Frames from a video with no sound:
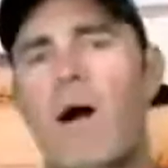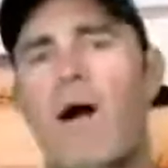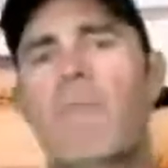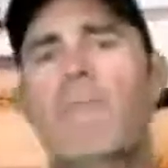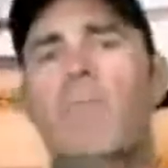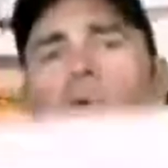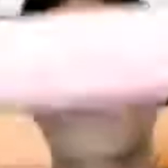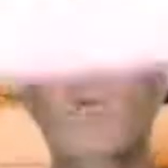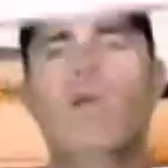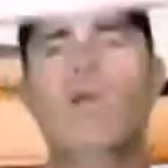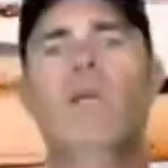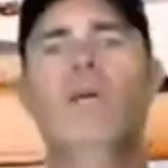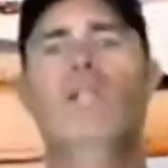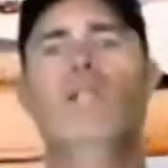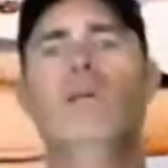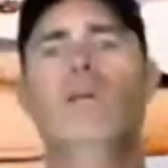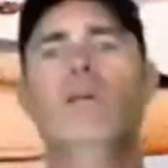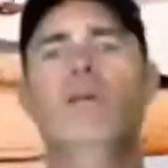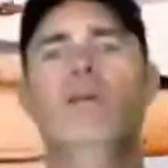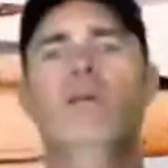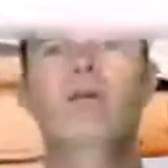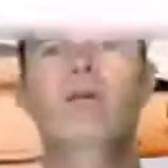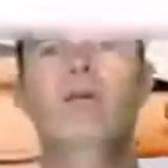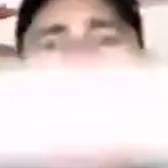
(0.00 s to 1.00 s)
pop a wheelie,
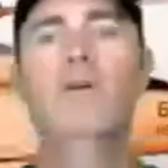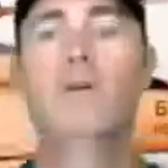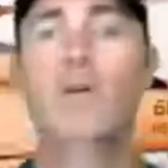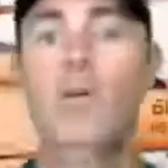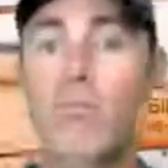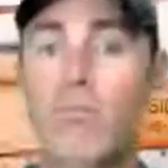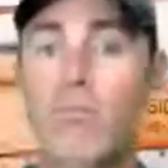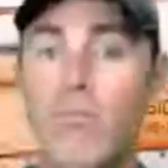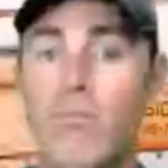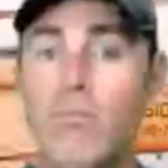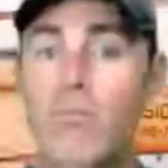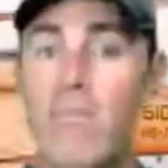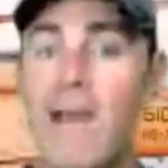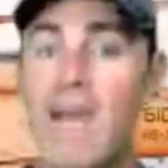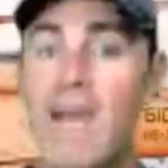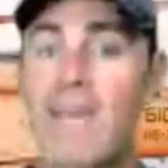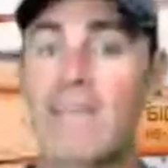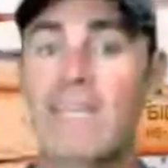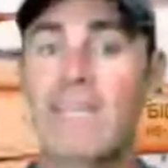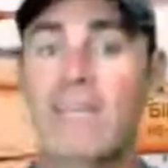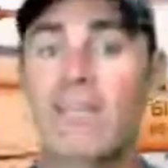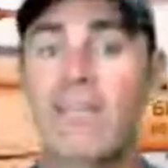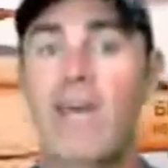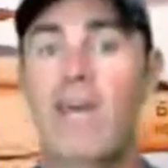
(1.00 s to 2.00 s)
oh,
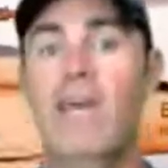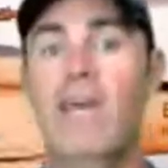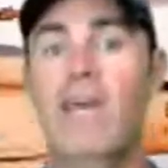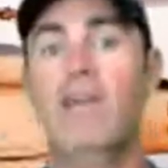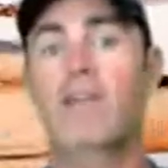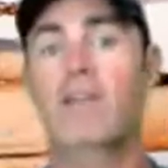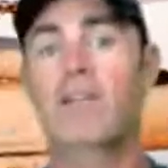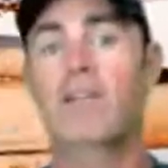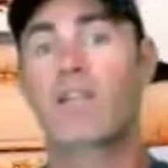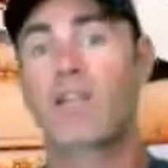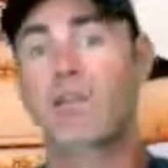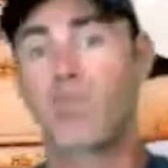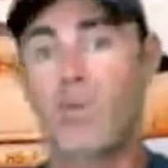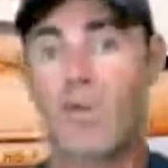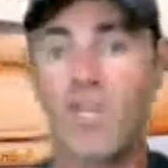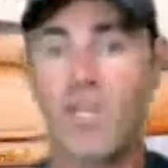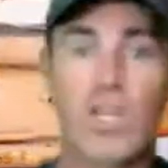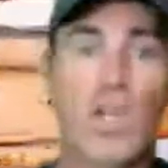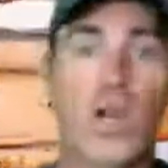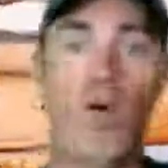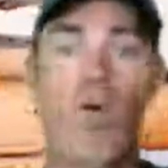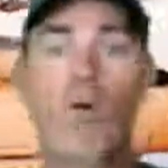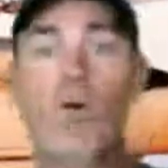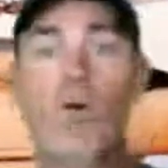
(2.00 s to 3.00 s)
back in the air. Here we
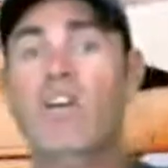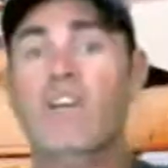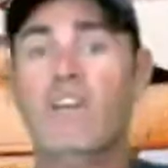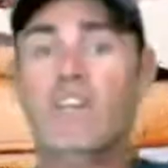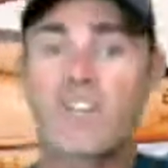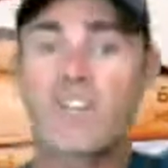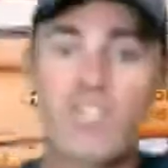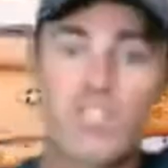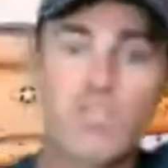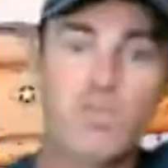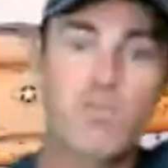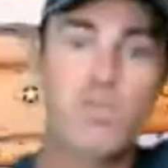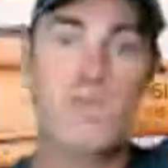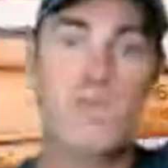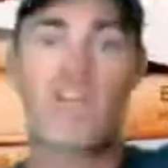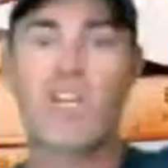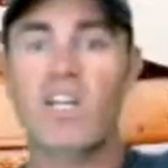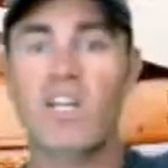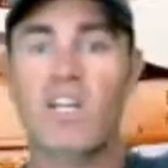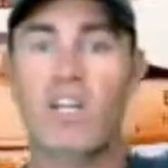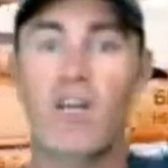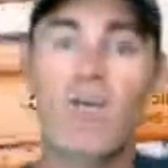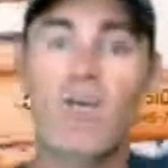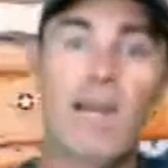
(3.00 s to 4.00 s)
go. Spinning
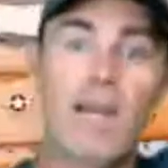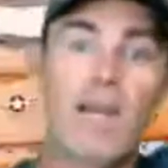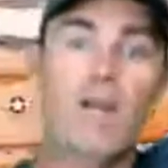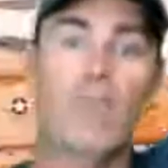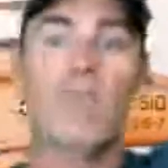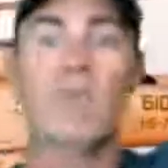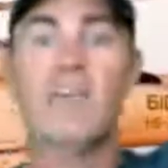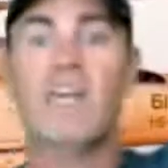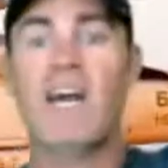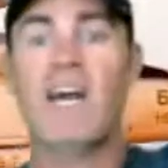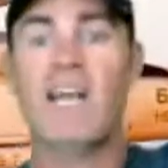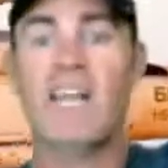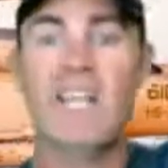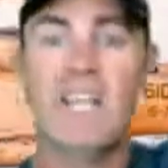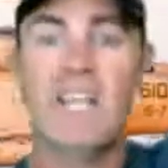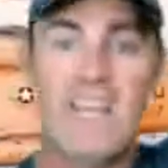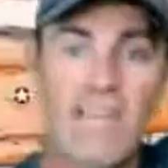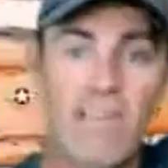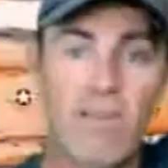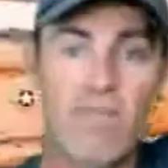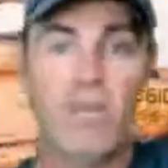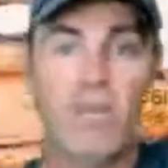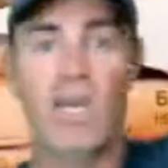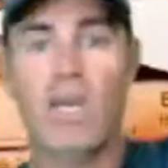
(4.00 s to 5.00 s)
it around. We got a
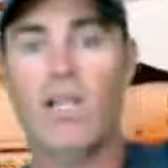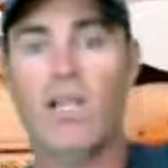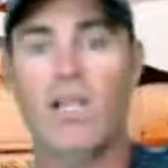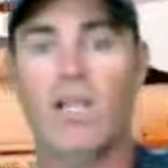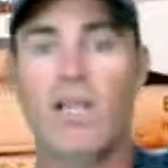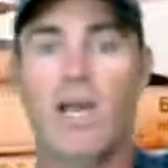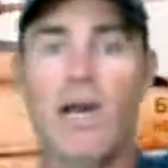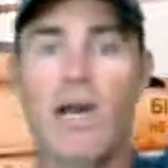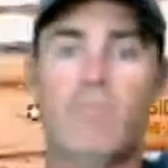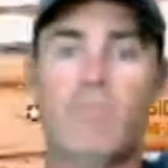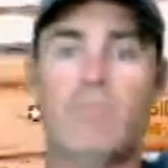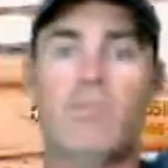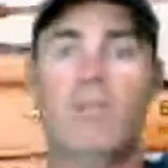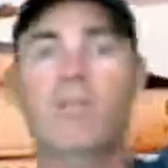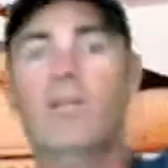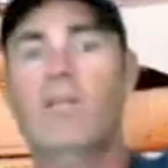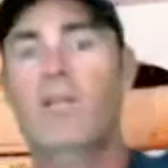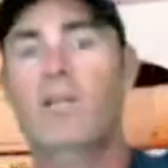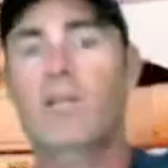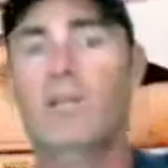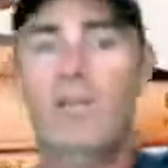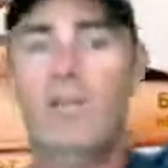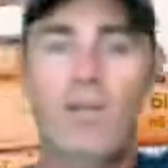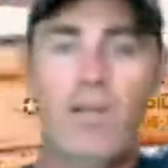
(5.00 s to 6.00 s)
Navy helicopter
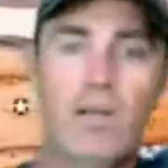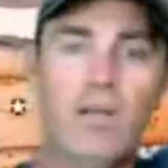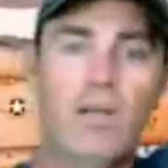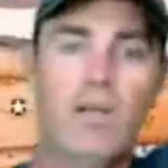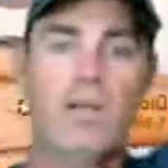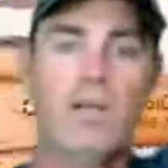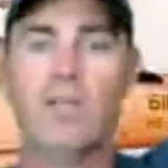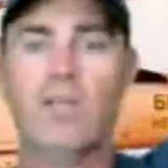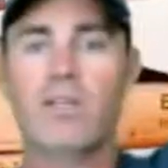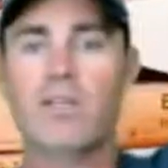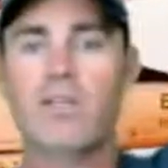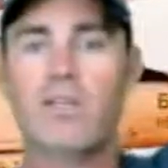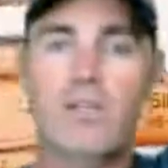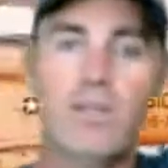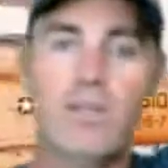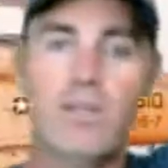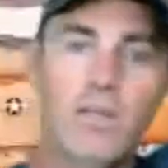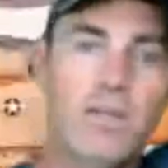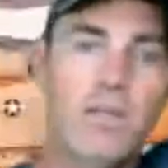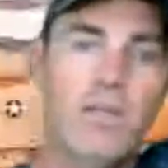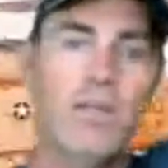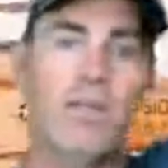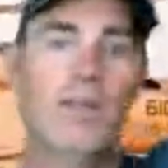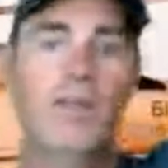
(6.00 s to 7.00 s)
here. Looks
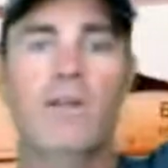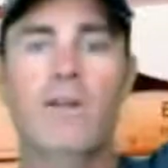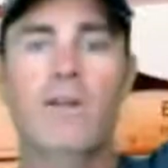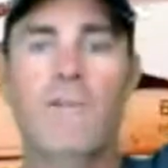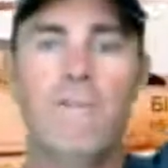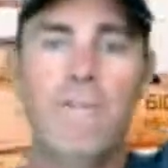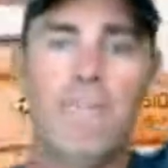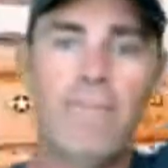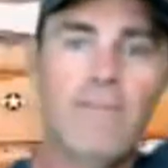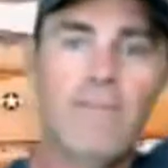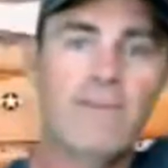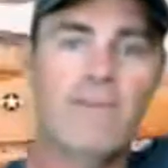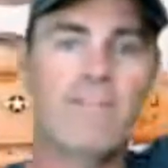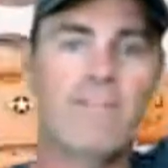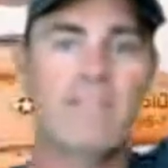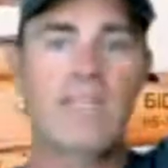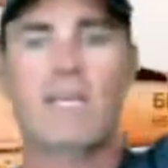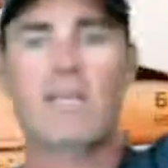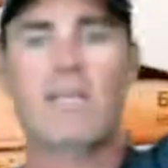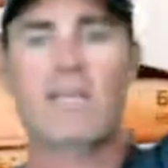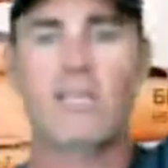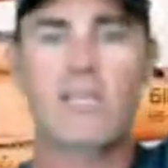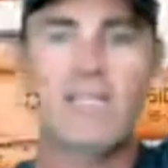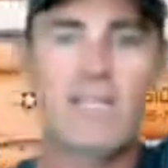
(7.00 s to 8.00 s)
good. Looks
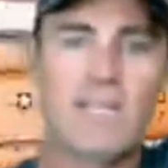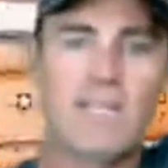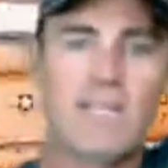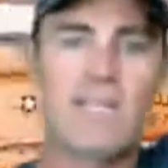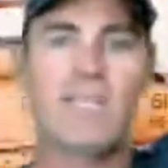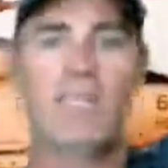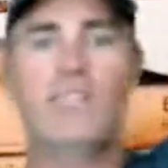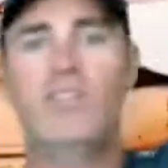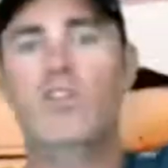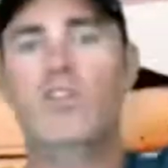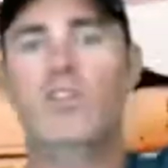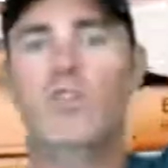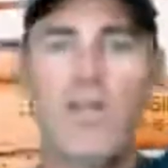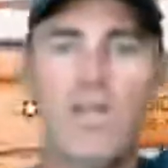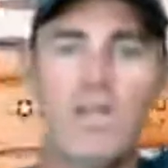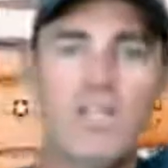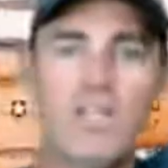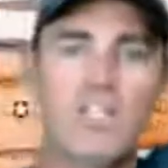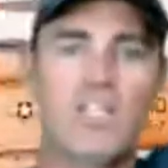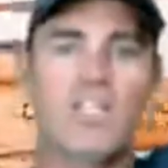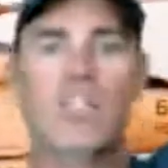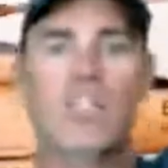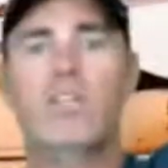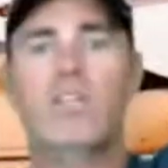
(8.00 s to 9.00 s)
like a 60
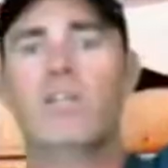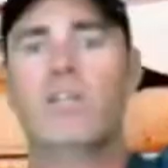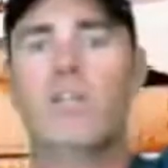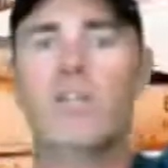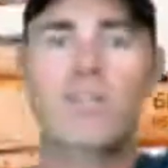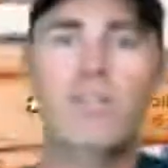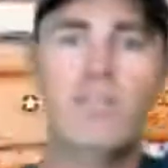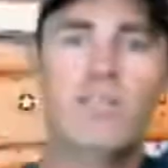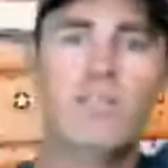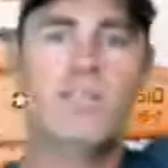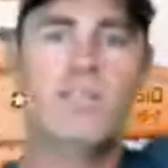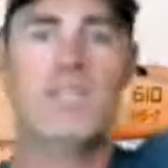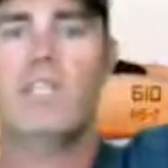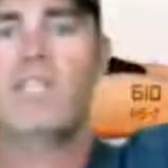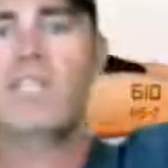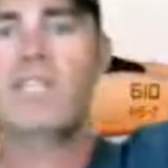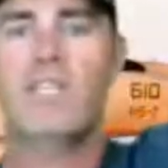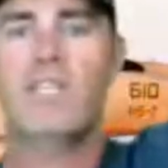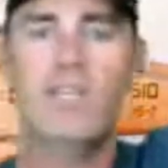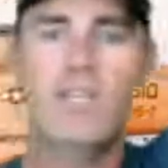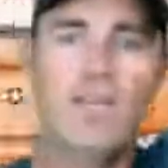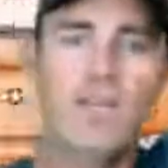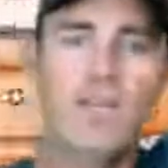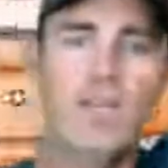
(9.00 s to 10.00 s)

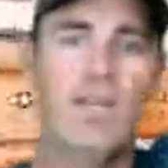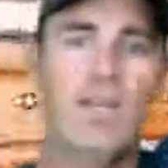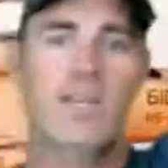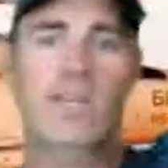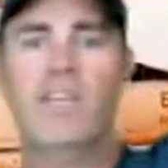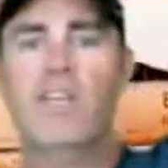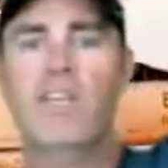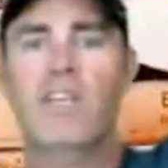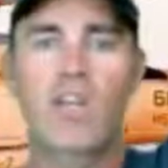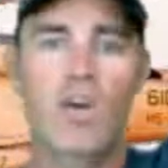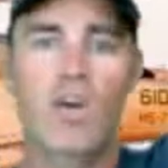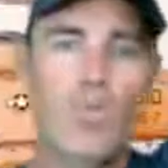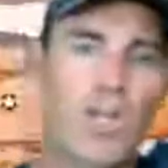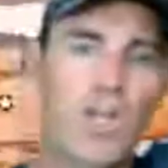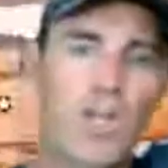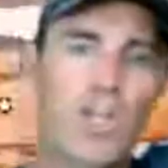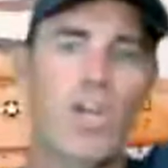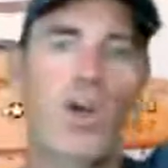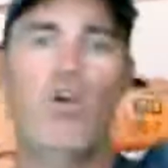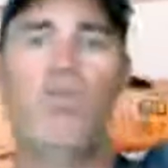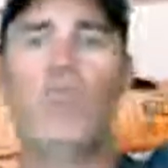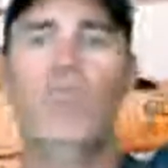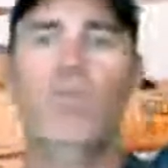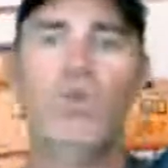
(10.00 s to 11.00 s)
UH-60. Here we
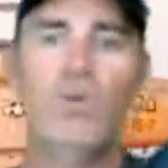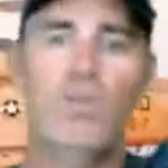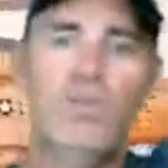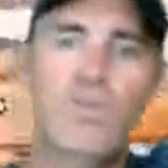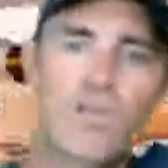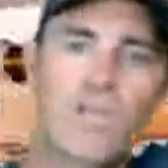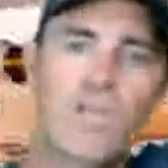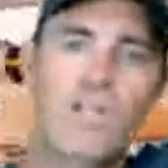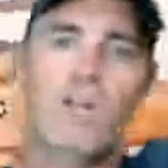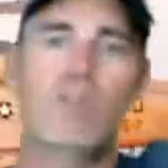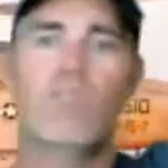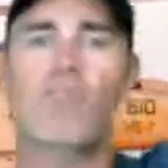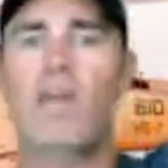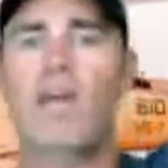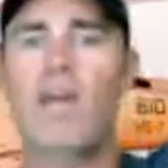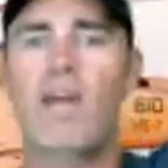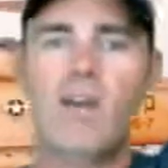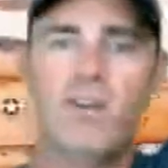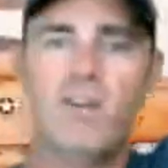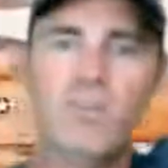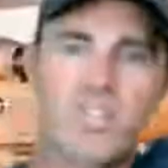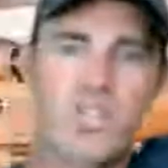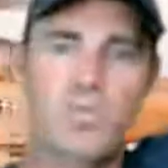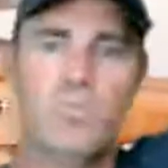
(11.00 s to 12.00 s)
go. Moving it
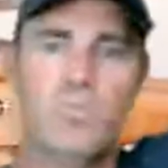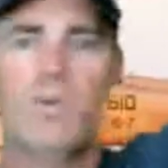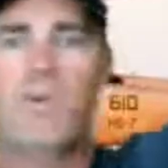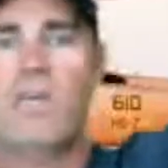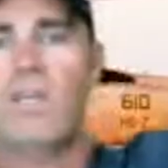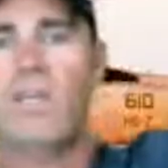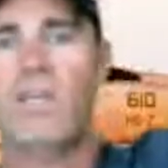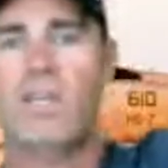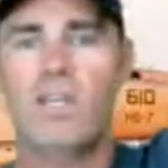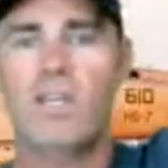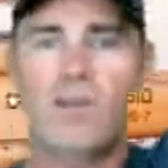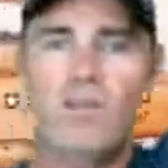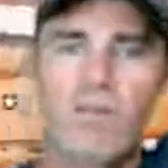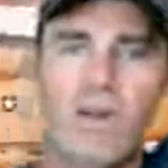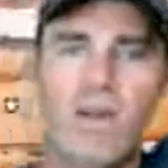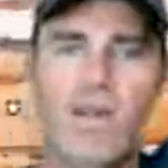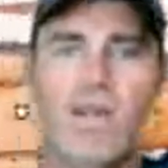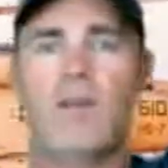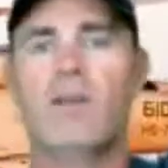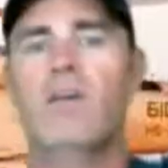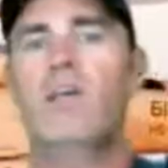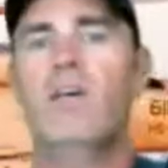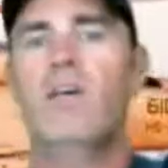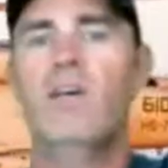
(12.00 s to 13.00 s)
around, spinning it
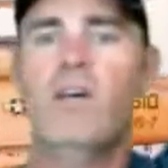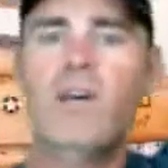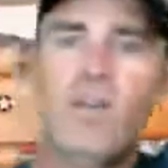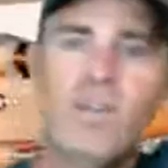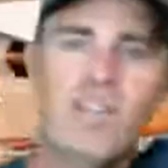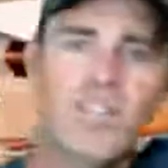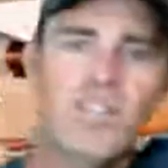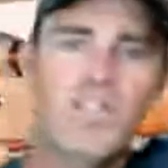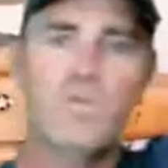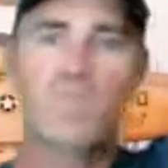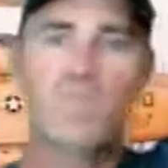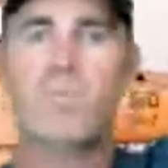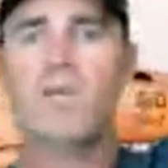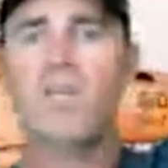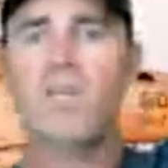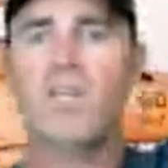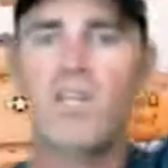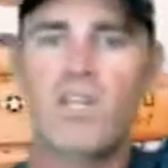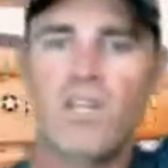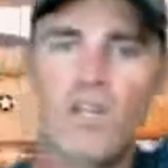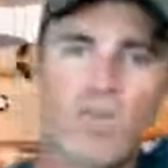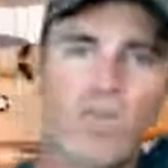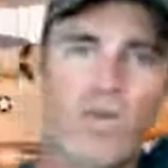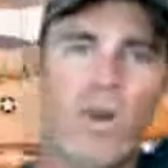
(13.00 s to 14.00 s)
around,
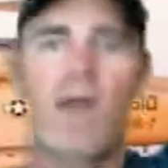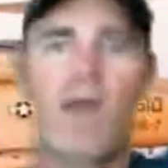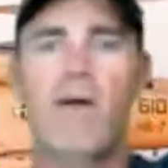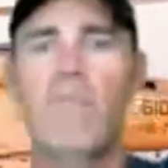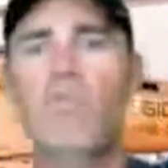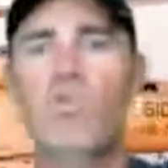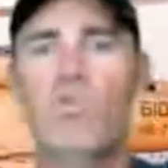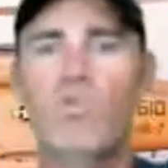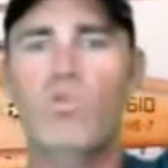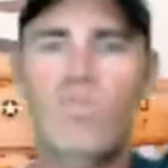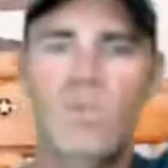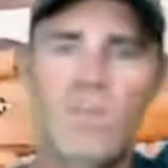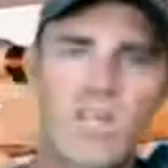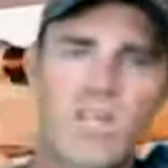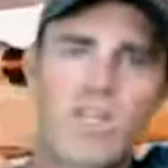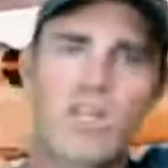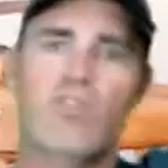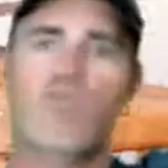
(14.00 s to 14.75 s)
moving it